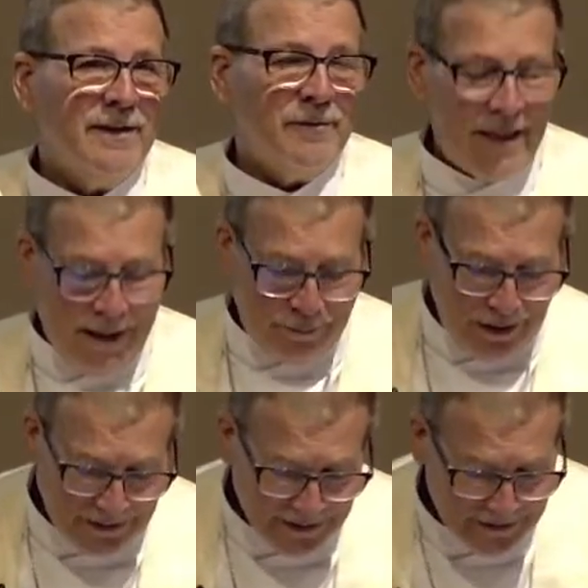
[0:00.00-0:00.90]
Well, that
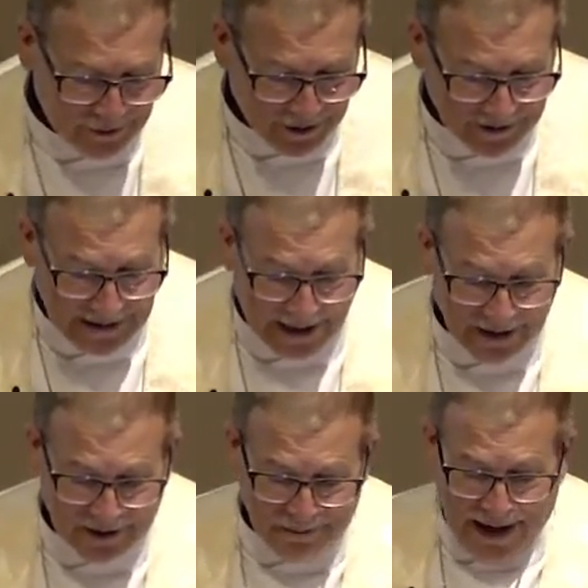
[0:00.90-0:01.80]
brings us to our
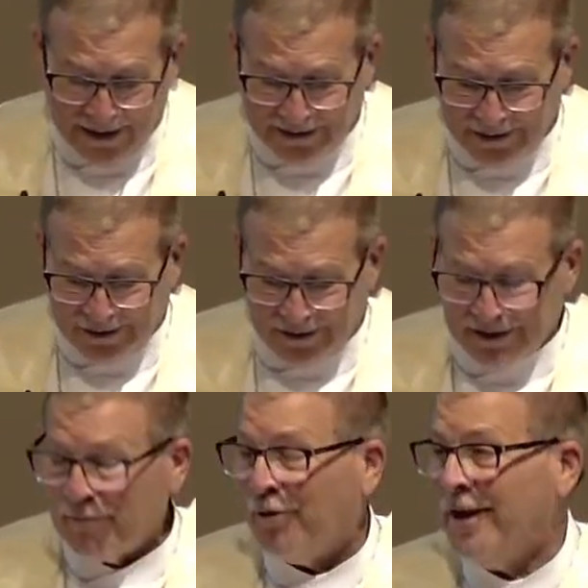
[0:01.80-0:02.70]
second passage
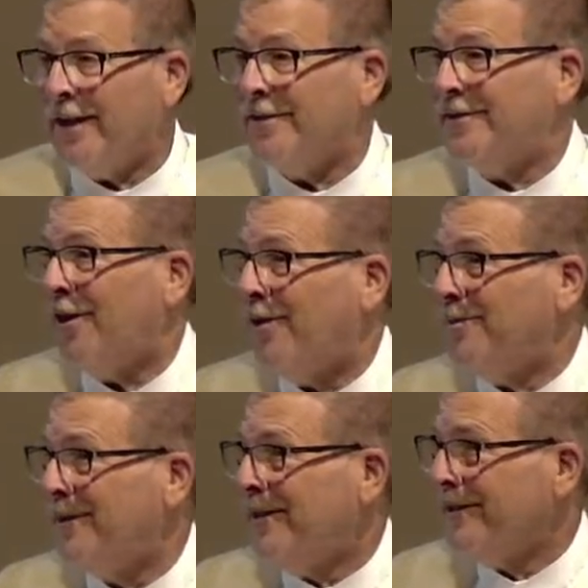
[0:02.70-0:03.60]
this morning in
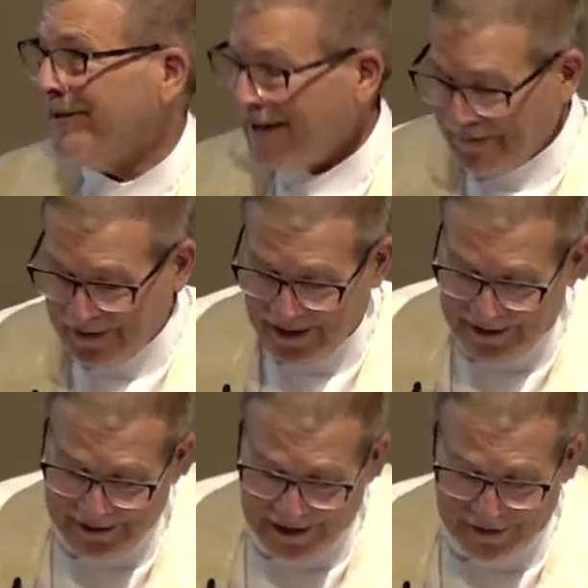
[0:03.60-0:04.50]
Psalm
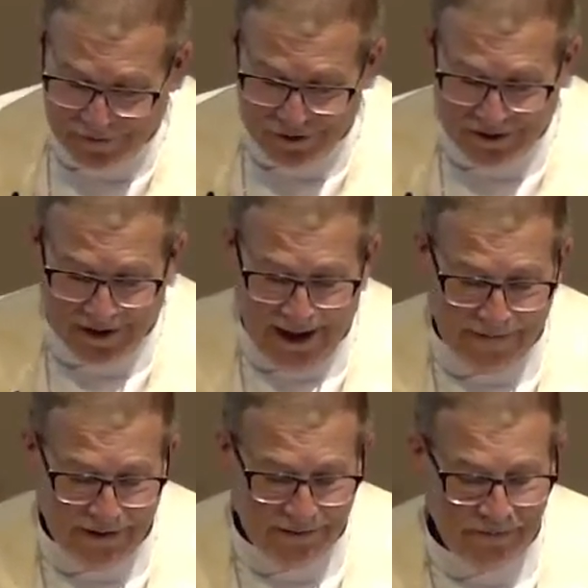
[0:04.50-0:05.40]
seventy-six, verse
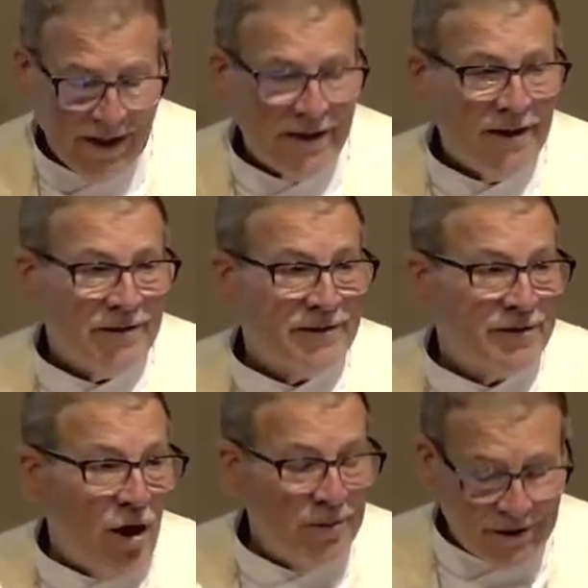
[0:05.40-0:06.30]
eleven. The
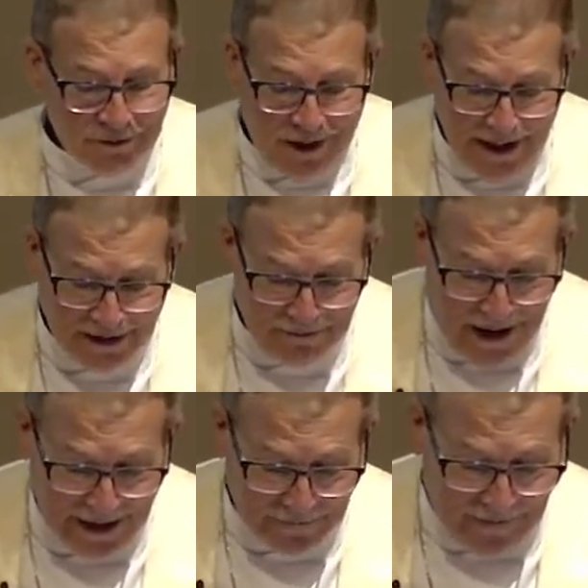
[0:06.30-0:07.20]
psalmist writes,
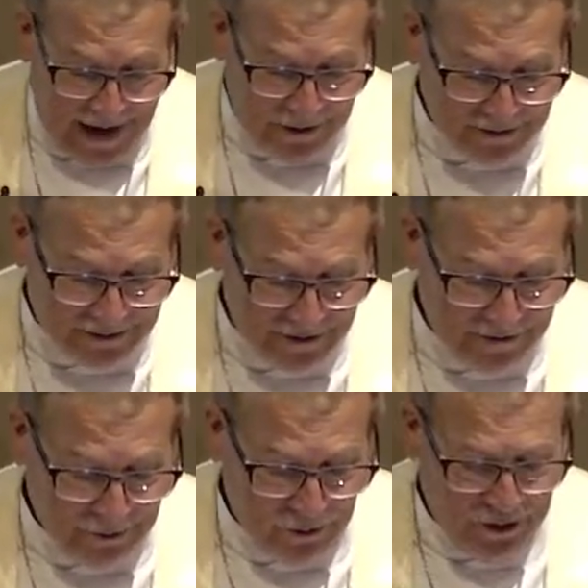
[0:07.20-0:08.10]
make vows to
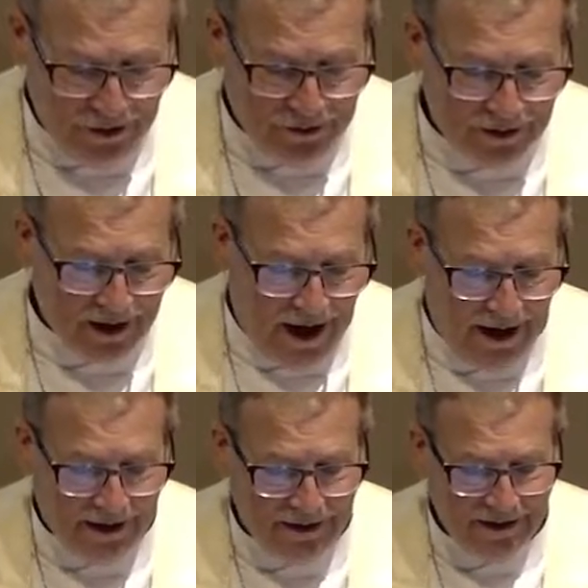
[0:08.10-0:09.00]
the Lord your
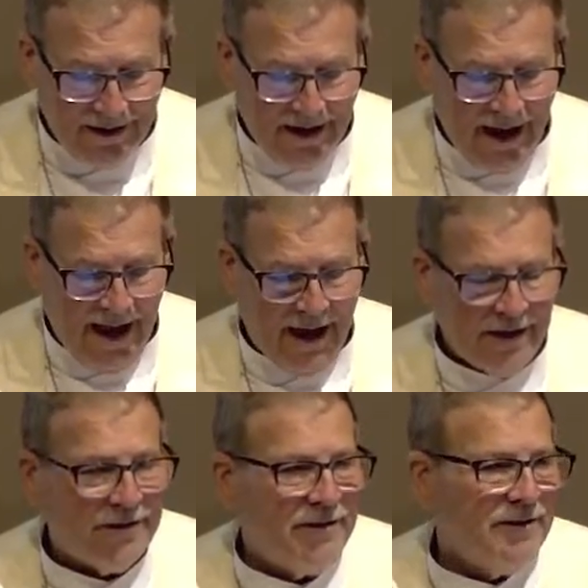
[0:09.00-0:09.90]
God
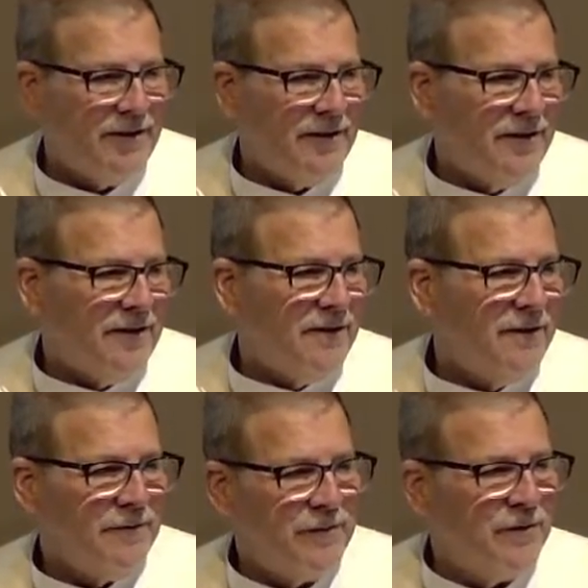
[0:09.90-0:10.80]
and
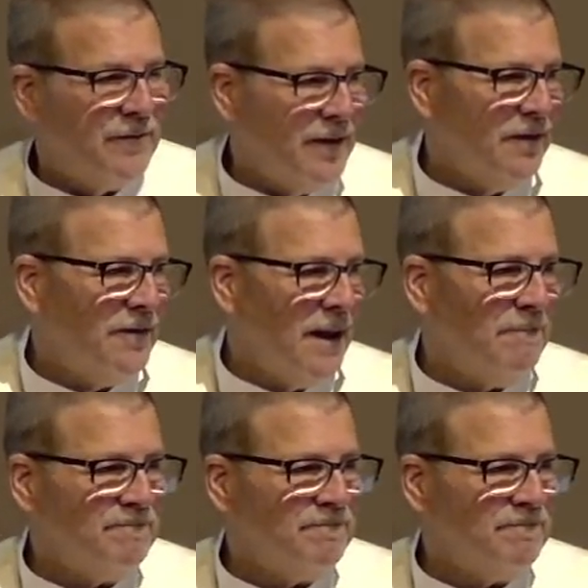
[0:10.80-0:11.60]
fulfill them.